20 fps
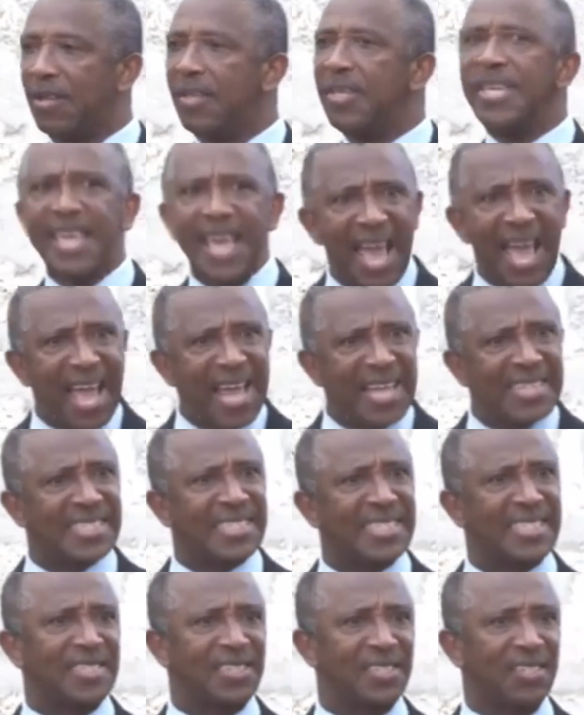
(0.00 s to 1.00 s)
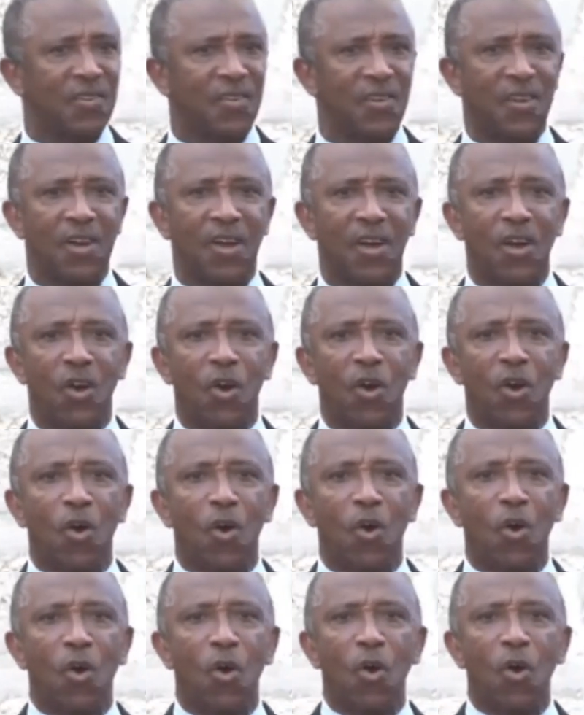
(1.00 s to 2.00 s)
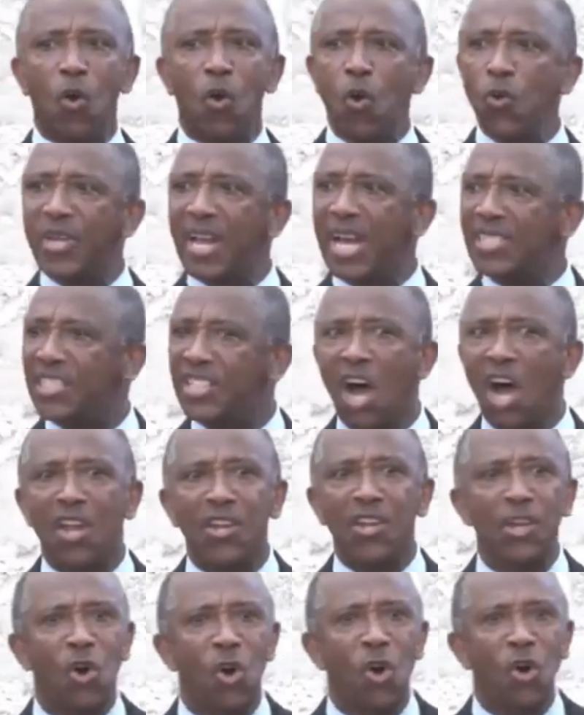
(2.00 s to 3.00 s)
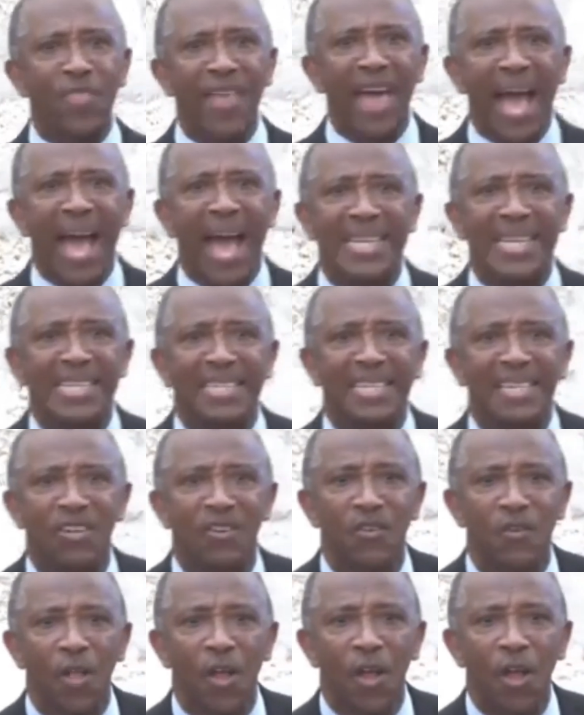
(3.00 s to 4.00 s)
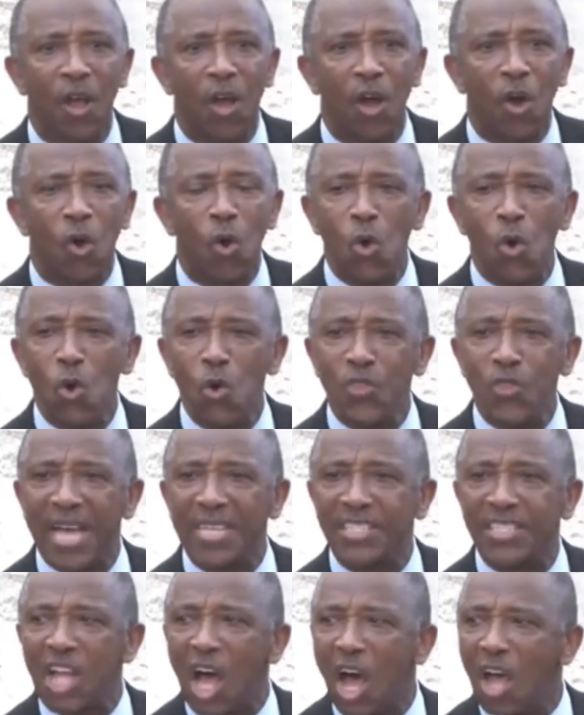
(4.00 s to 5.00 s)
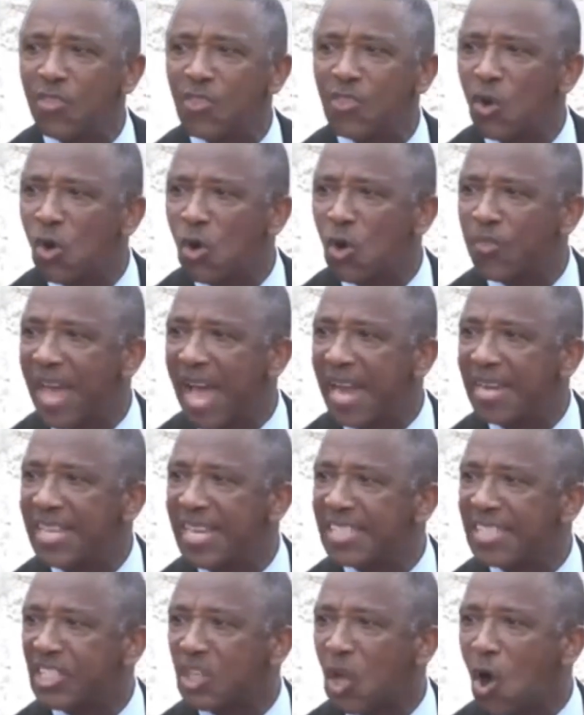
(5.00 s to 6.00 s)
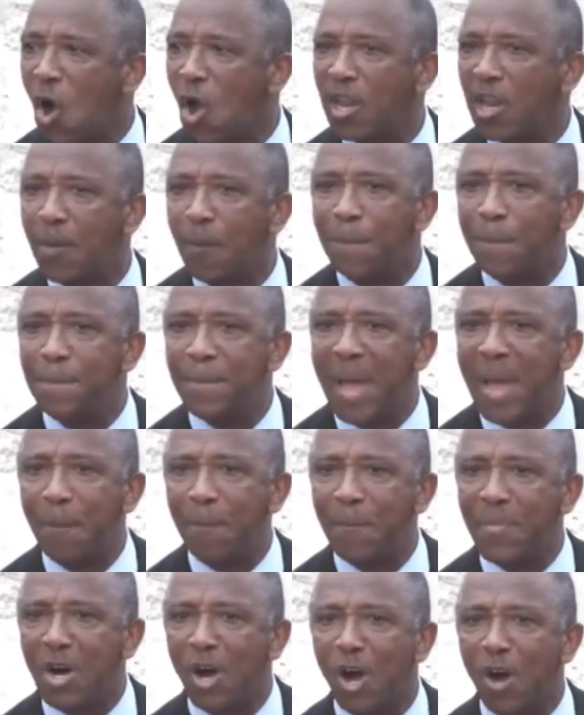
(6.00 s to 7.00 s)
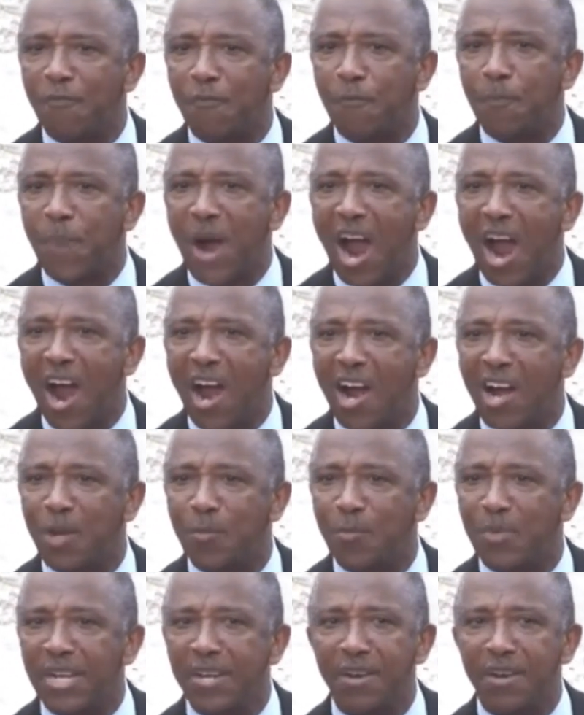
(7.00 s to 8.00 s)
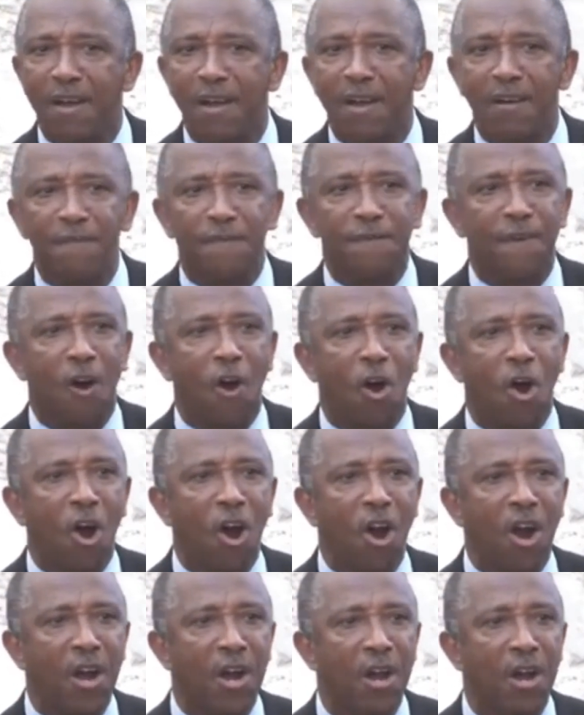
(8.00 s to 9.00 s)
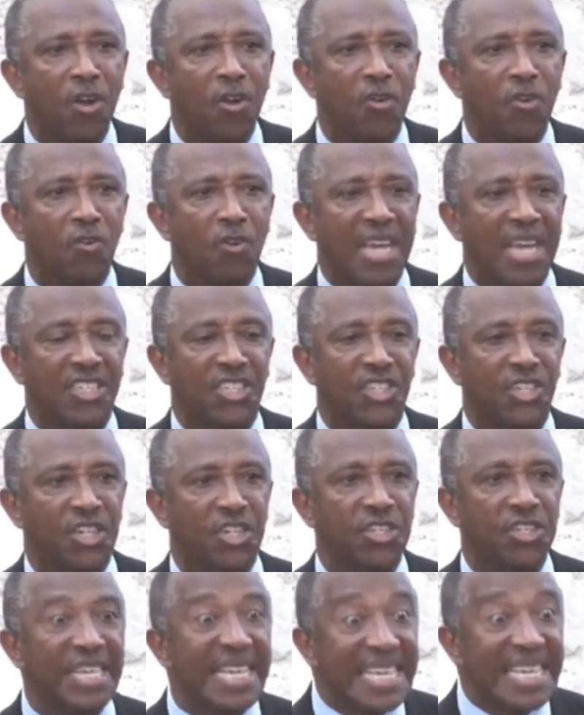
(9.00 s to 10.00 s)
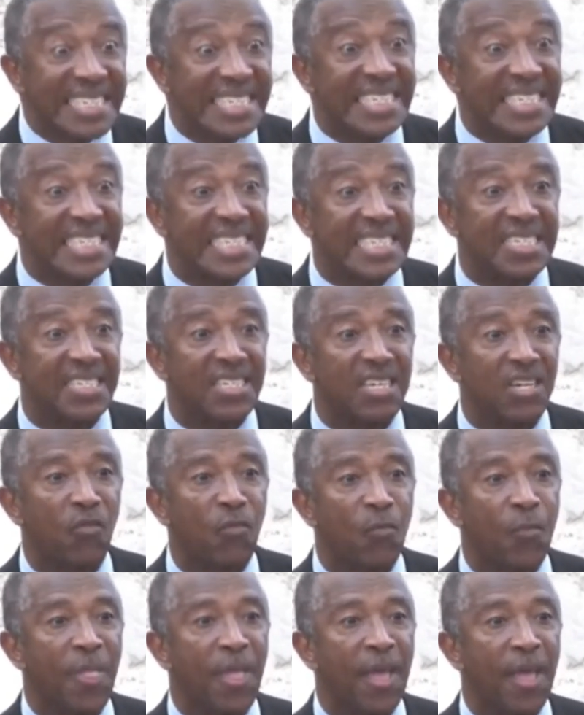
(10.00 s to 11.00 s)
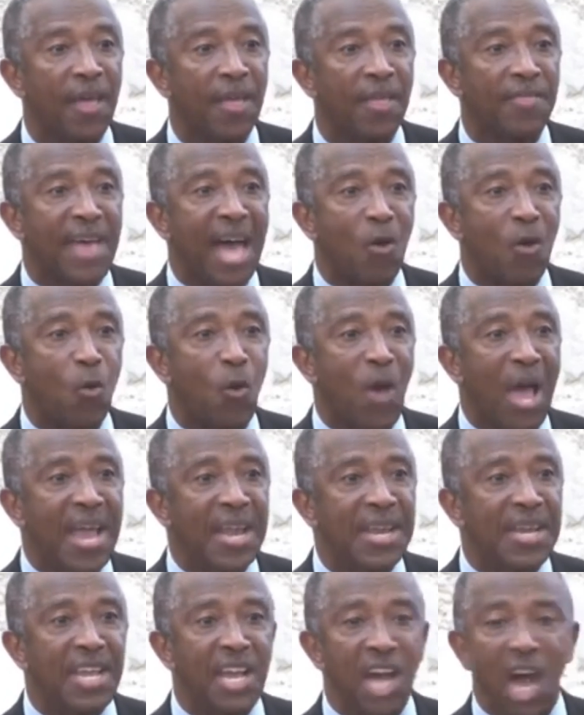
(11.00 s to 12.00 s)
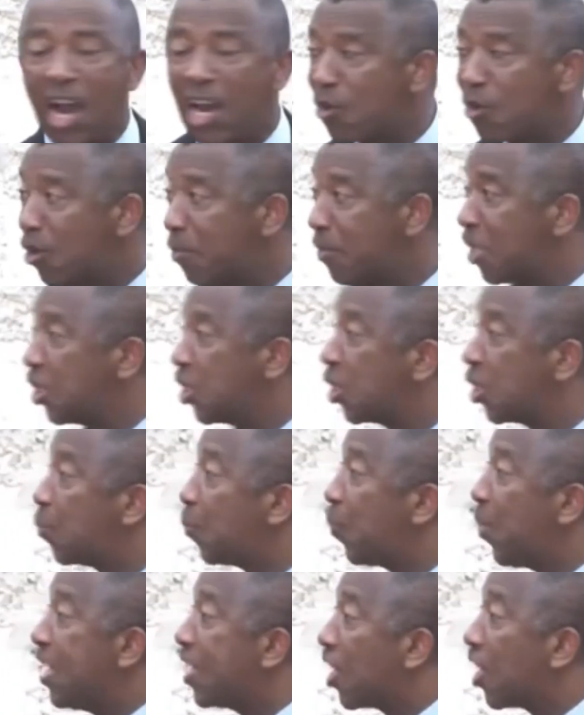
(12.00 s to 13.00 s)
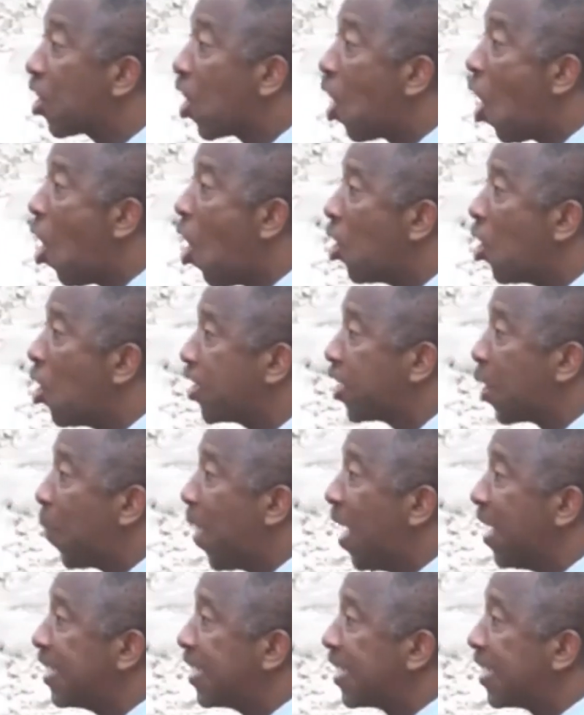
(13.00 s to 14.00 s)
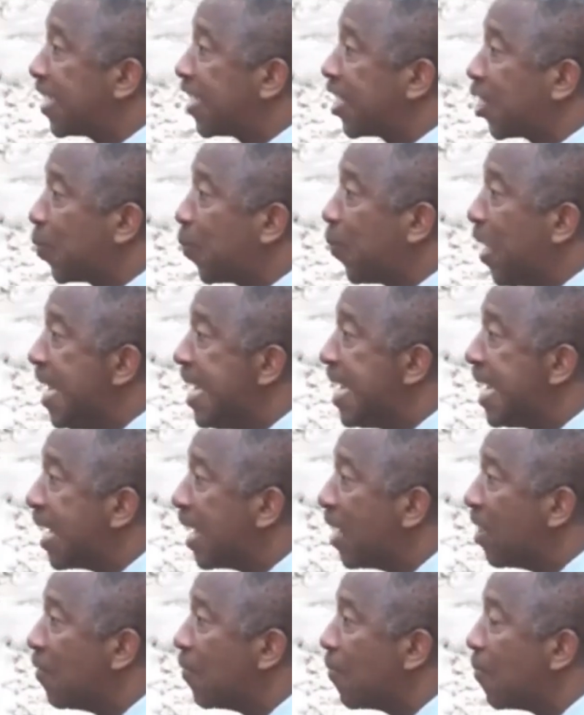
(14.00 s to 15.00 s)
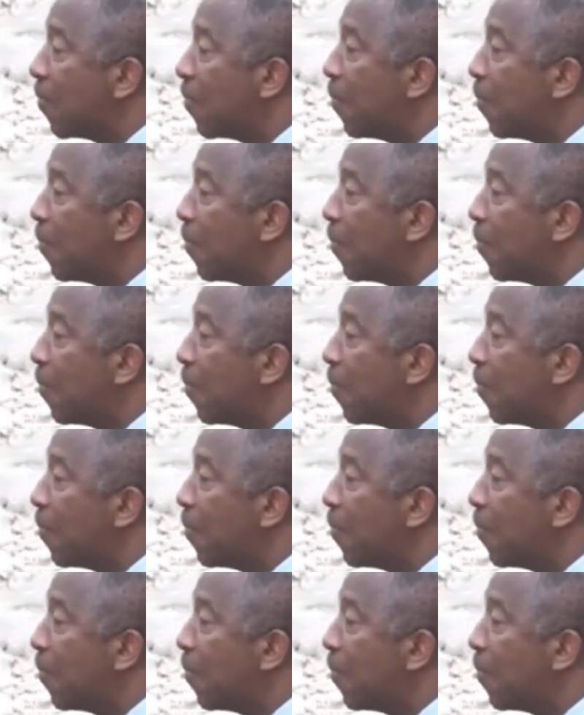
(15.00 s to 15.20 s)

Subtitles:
Yes. Who does not know that? Who does not know that he is called a member of Parliament for Christchurch East? that when the Honorable Speaker calls upon us to speak,